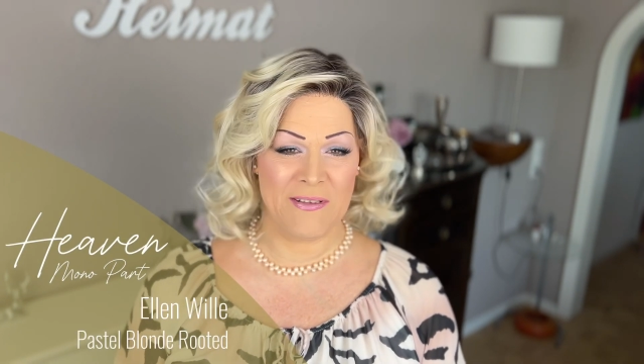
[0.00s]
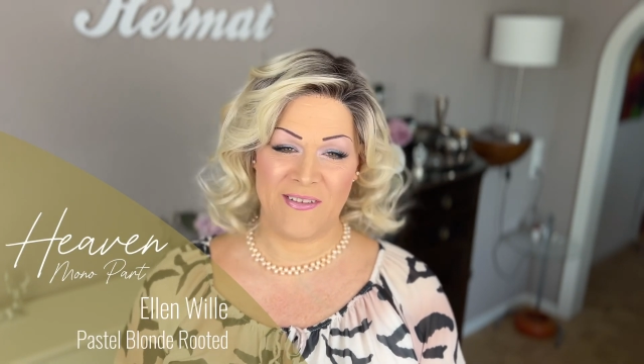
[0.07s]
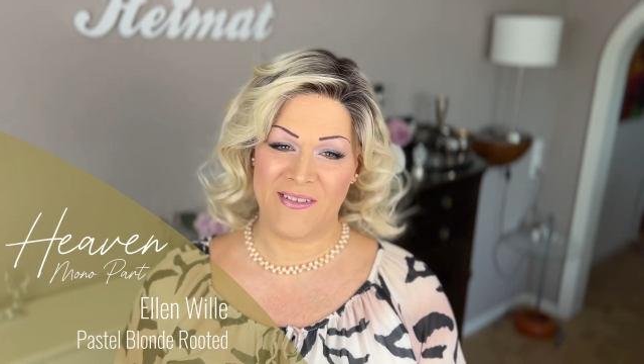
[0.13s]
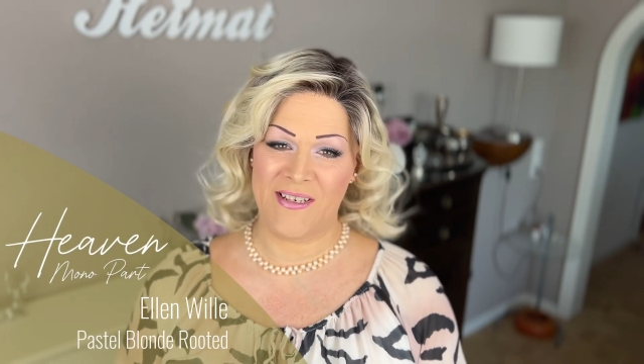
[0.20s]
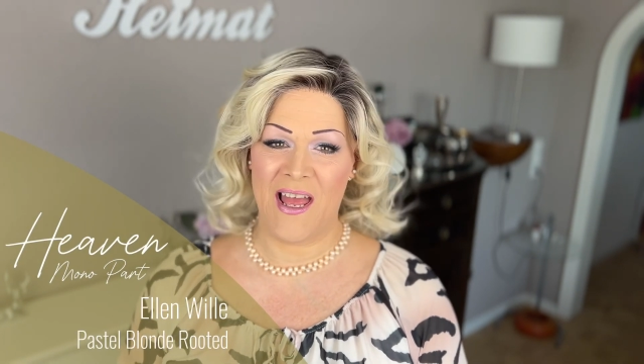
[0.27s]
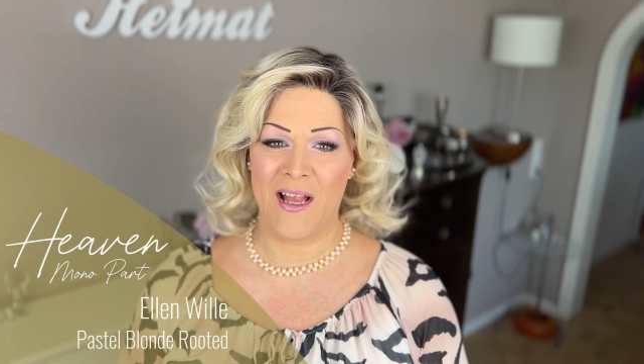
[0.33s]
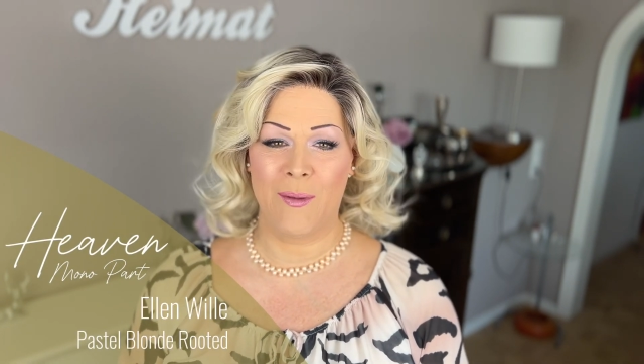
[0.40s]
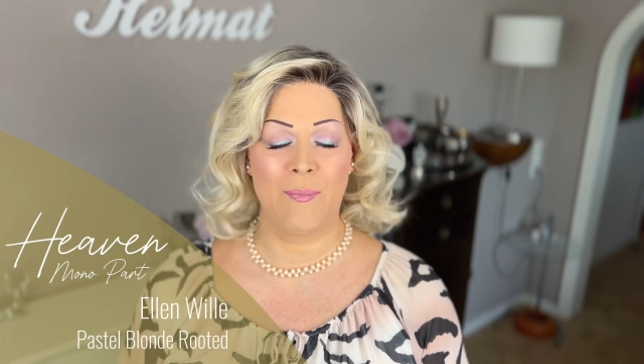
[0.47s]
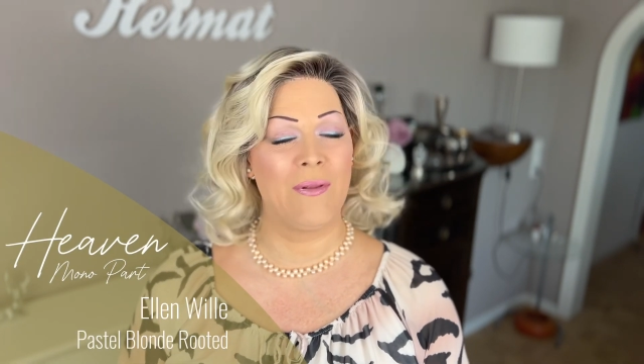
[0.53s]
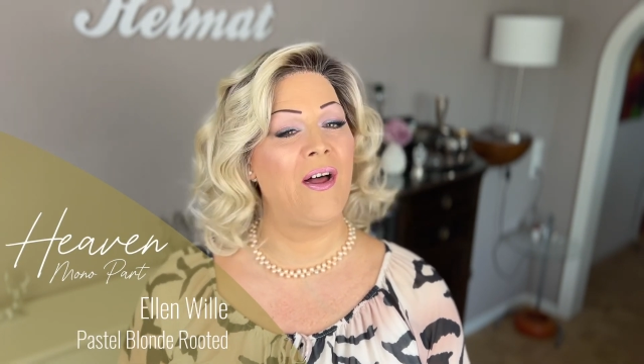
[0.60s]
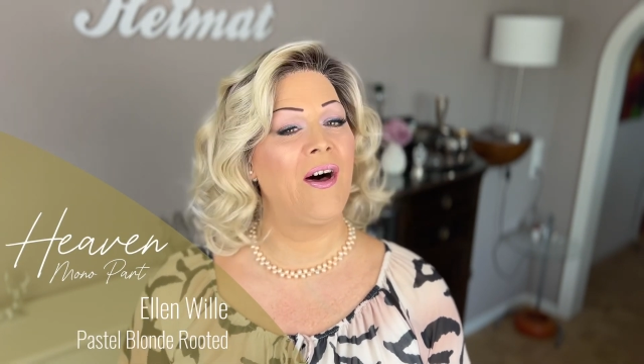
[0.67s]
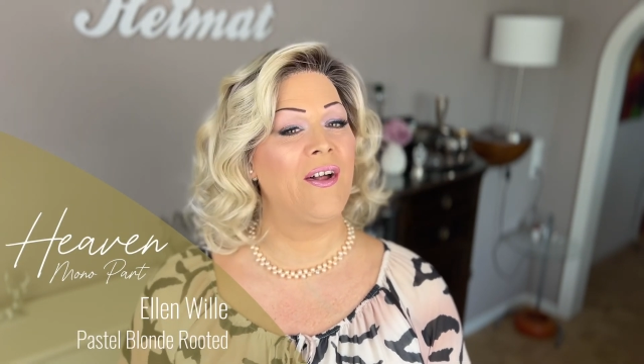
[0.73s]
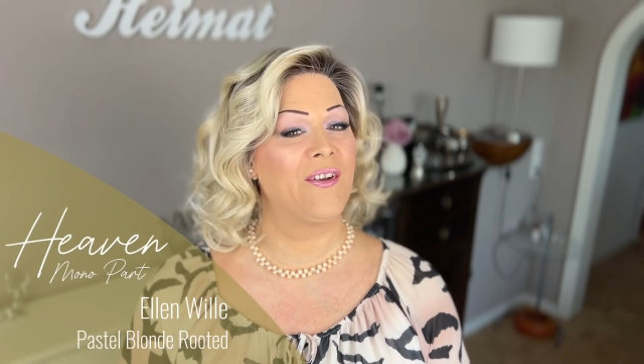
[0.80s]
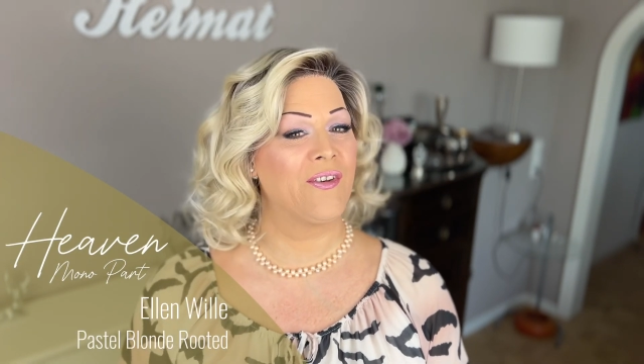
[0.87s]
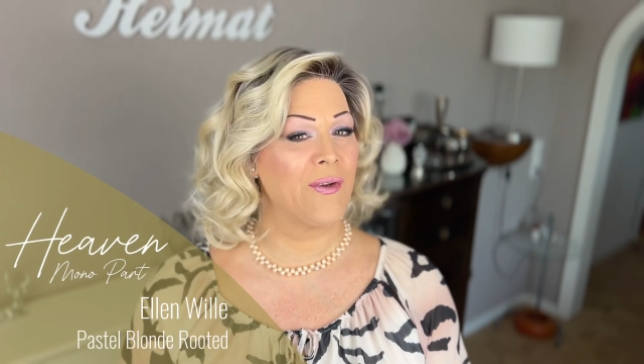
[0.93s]
Pastel
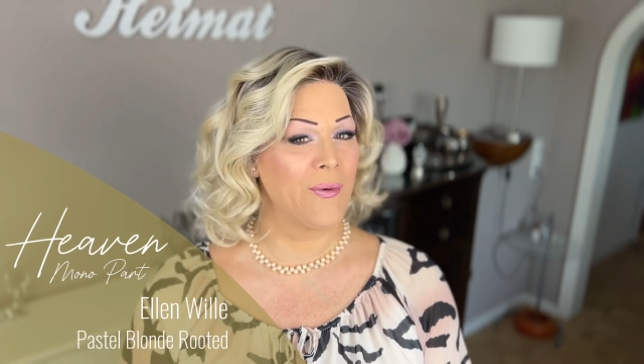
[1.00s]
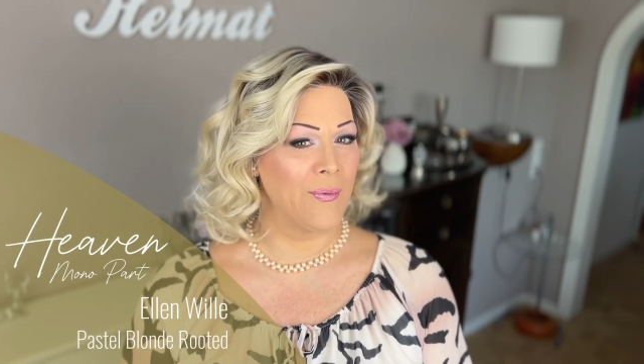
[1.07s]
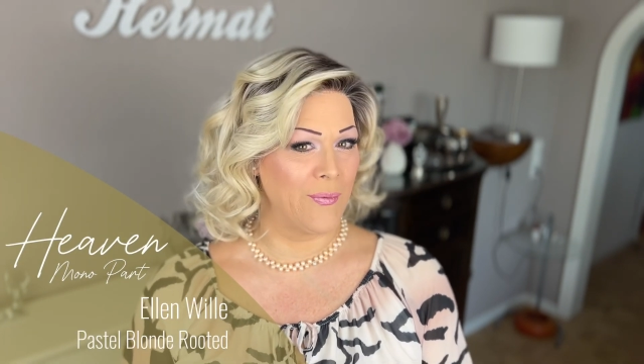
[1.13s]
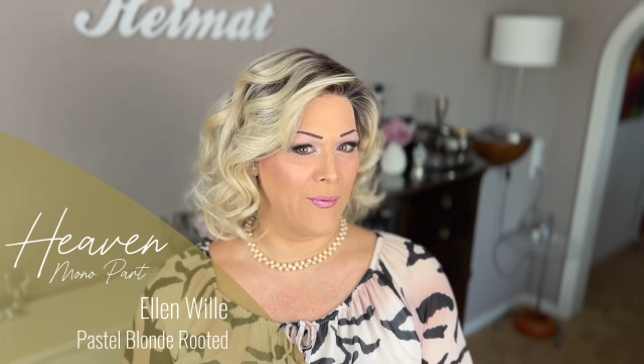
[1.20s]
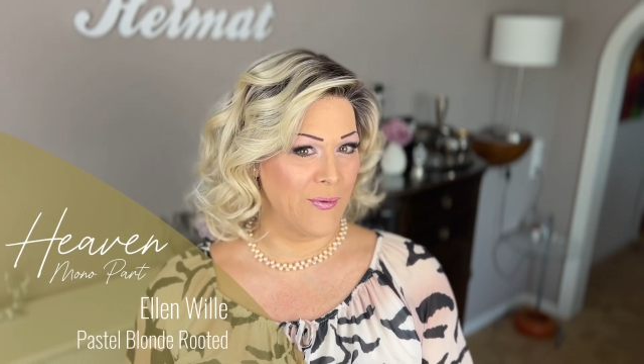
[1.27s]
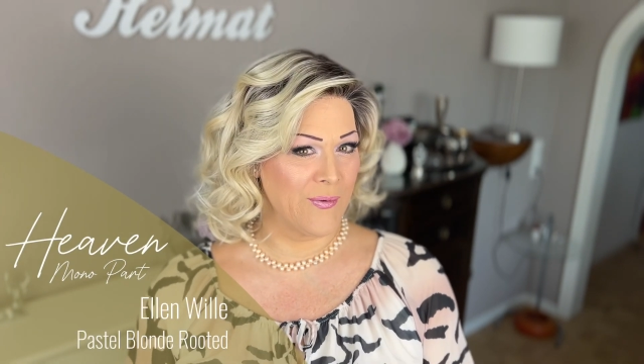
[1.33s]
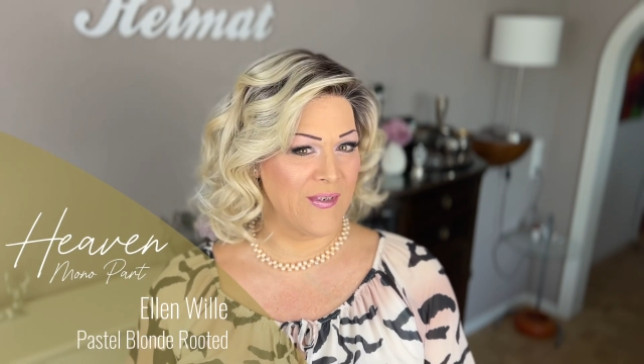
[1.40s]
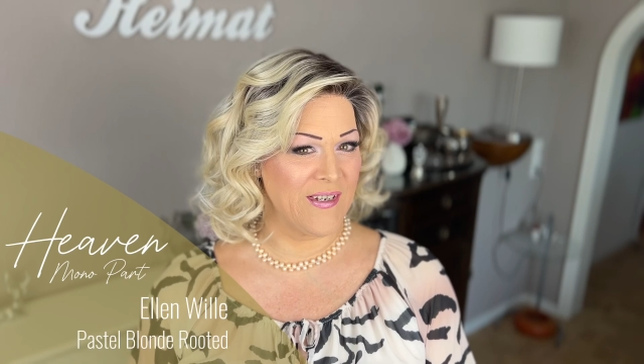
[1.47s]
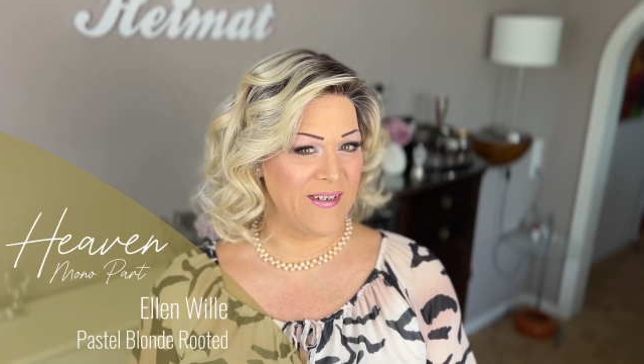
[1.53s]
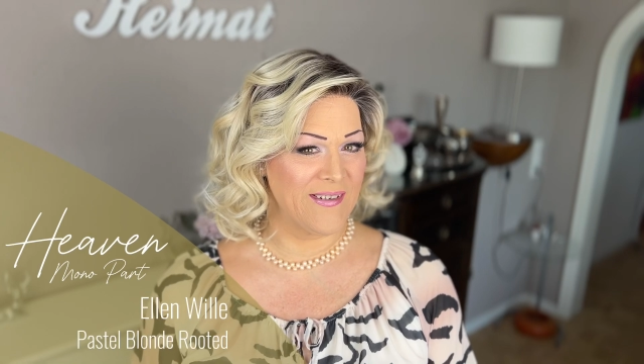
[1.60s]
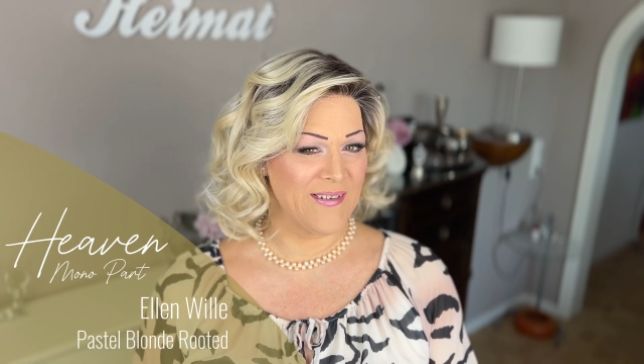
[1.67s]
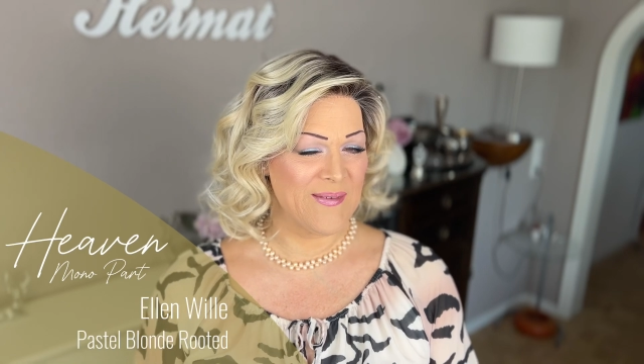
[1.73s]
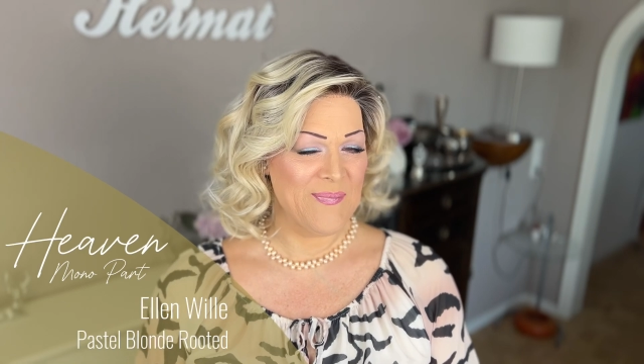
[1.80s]
Blonde Rooted.